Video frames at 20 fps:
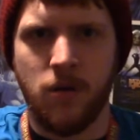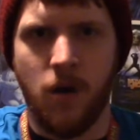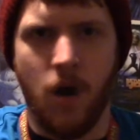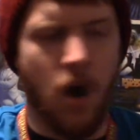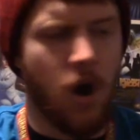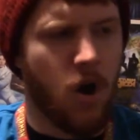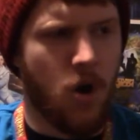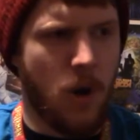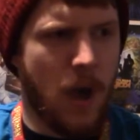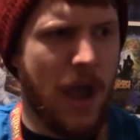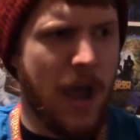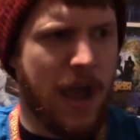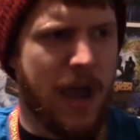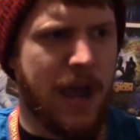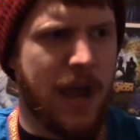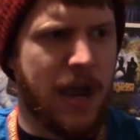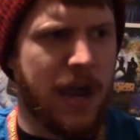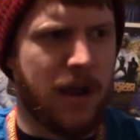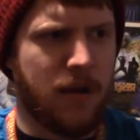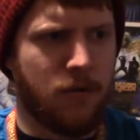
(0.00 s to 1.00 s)
Oh,
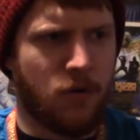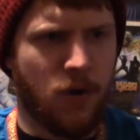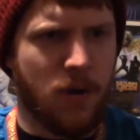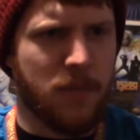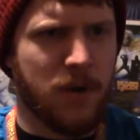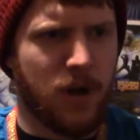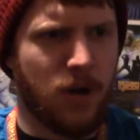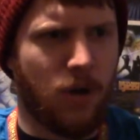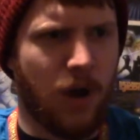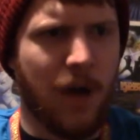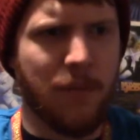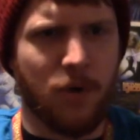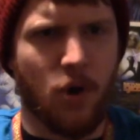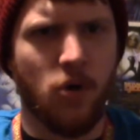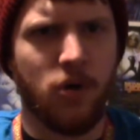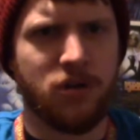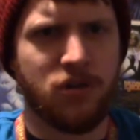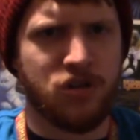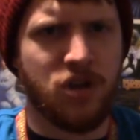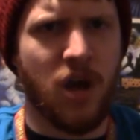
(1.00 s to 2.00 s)
hey, criminal, I'm
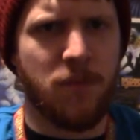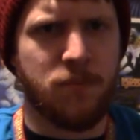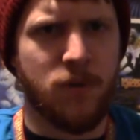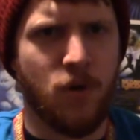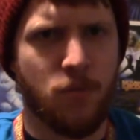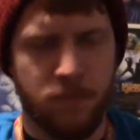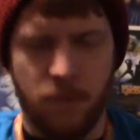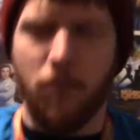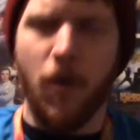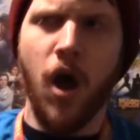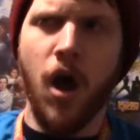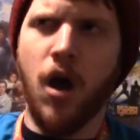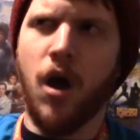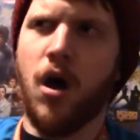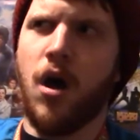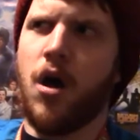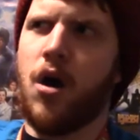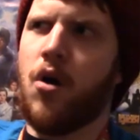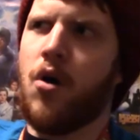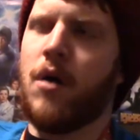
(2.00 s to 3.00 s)
going to stop you."
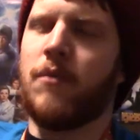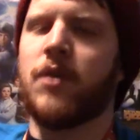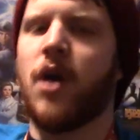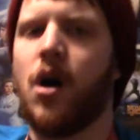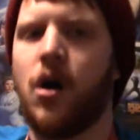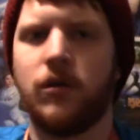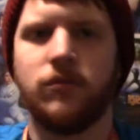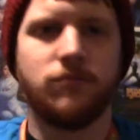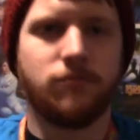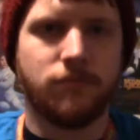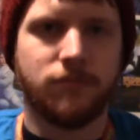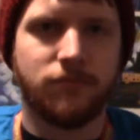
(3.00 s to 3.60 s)
Oh, I'm gone.